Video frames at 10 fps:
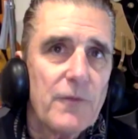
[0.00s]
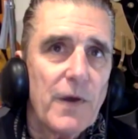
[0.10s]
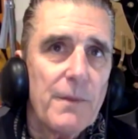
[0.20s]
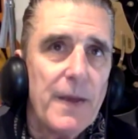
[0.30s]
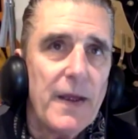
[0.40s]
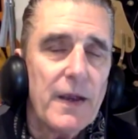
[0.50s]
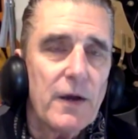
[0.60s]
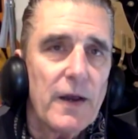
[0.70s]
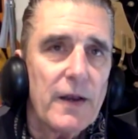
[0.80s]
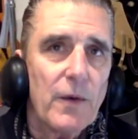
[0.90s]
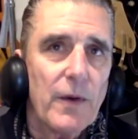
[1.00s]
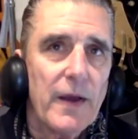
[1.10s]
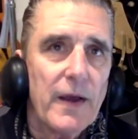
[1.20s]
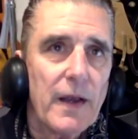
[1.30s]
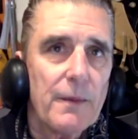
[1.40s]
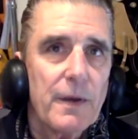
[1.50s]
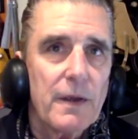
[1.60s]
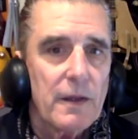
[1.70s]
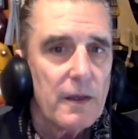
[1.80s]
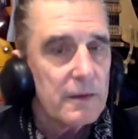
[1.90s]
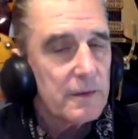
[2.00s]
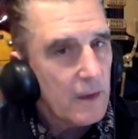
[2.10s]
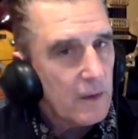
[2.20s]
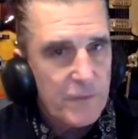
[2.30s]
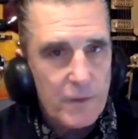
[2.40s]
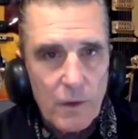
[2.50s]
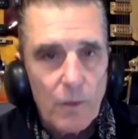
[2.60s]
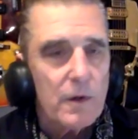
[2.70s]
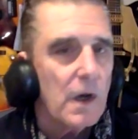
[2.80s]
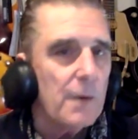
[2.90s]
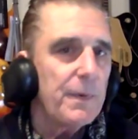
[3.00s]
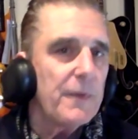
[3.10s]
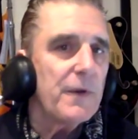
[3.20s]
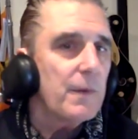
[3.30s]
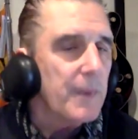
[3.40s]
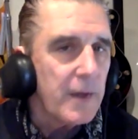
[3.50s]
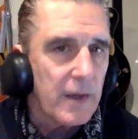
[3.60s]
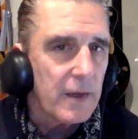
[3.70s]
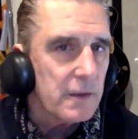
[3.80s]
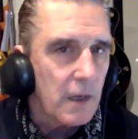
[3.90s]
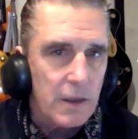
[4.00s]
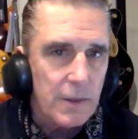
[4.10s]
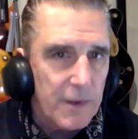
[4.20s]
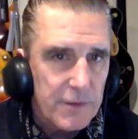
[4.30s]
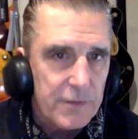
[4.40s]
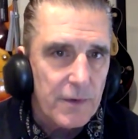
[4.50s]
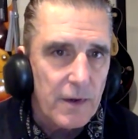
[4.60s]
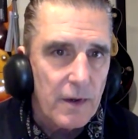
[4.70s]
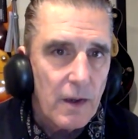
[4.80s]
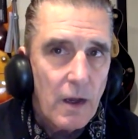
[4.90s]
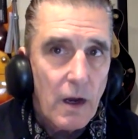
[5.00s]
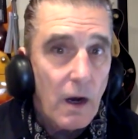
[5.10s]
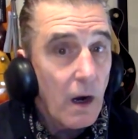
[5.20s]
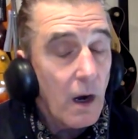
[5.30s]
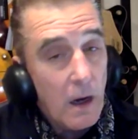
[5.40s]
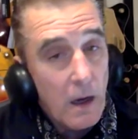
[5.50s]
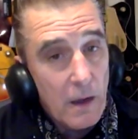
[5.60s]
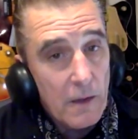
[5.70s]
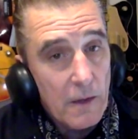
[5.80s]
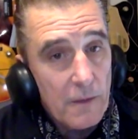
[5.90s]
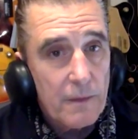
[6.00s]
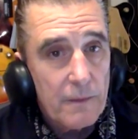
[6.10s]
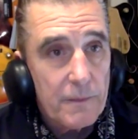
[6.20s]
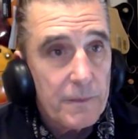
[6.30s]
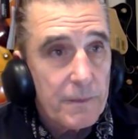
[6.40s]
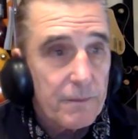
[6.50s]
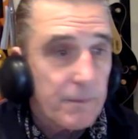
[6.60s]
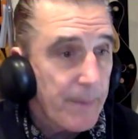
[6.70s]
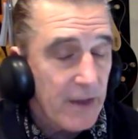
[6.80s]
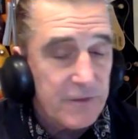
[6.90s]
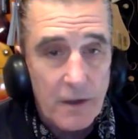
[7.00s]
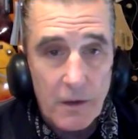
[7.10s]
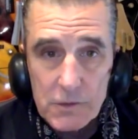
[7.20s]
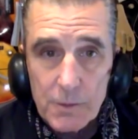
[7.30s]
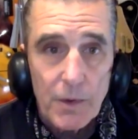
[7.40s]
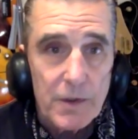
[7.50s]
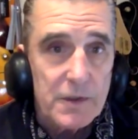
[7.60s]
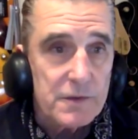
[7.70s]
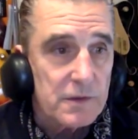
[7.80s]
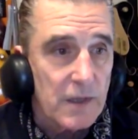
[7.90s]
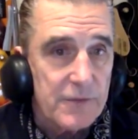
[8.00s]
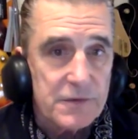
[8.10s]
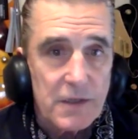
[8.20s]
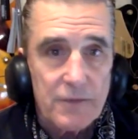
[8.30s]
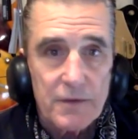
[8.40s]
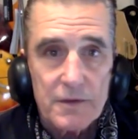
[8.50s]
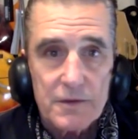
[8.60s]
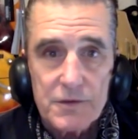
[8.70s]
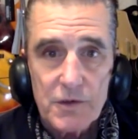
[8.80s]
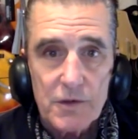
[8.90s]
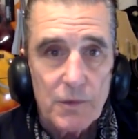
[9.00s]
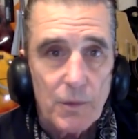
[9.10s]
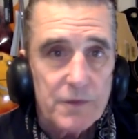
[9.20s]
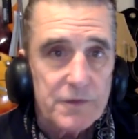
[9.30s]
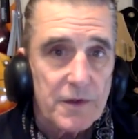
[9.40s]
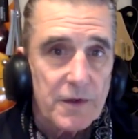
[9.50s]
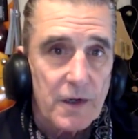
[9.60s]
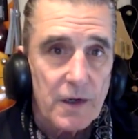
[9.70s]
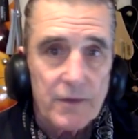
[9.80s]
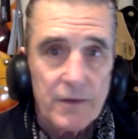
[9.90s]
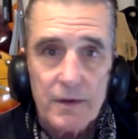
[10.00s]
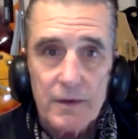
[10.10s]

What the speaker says: I may kind of go ahead, I don't know if you know or not, but they're making a documentary on bands like Altar Boys, Lifesavers, Chosen Ones, Undercover,